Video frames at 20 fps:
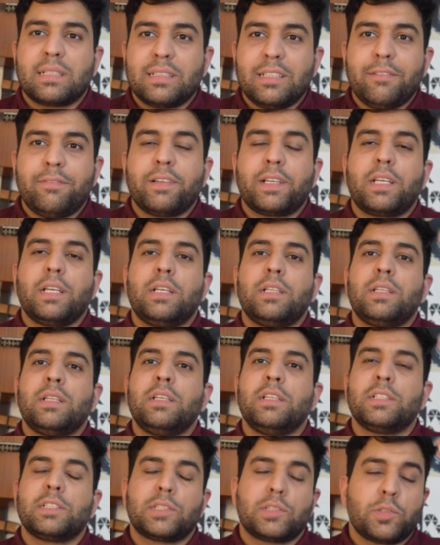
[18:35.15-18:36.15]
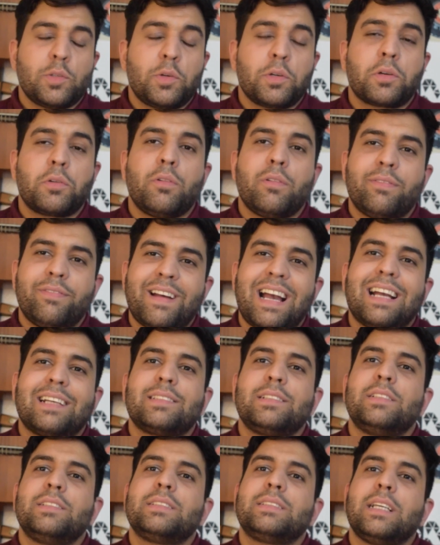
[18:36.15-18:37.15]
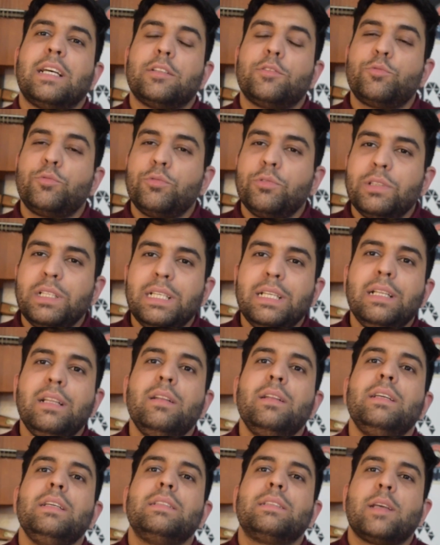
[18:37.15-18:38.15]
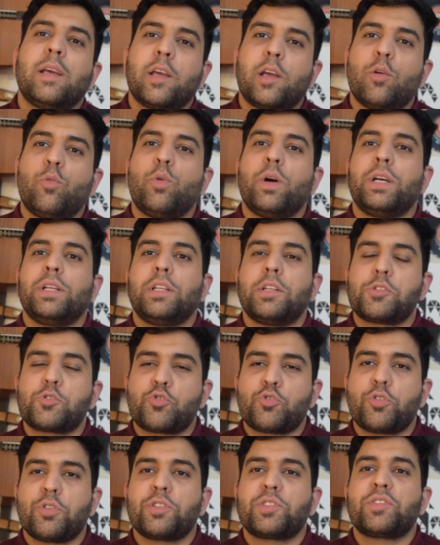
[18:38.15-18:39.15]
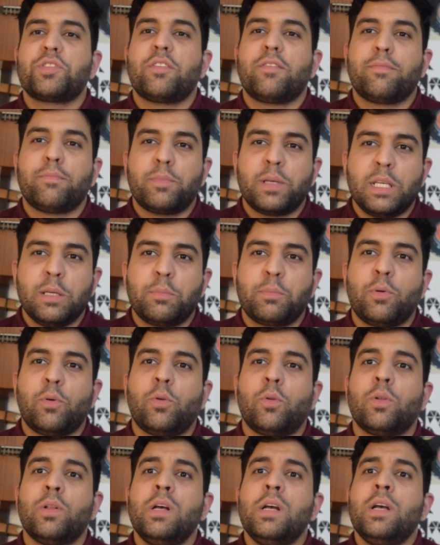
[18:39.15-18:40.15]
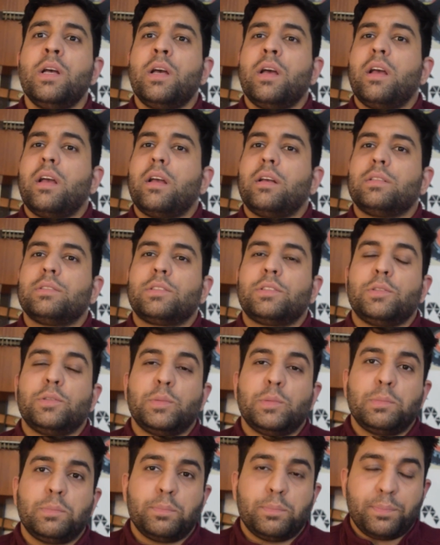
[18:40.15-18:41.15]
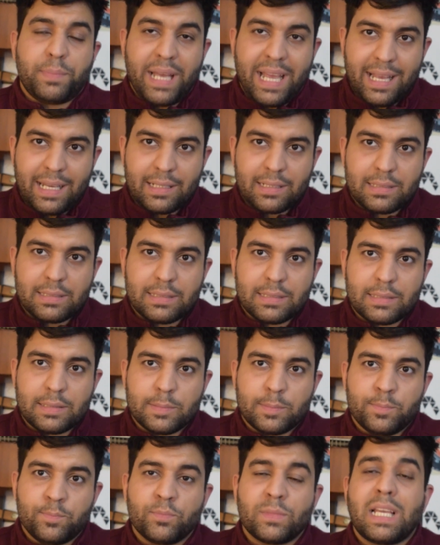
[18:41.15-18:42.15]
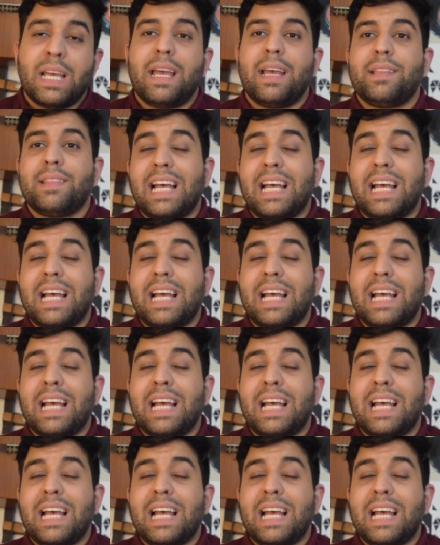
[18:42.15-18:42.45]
significant historical factors that really take away the trust of people into banks.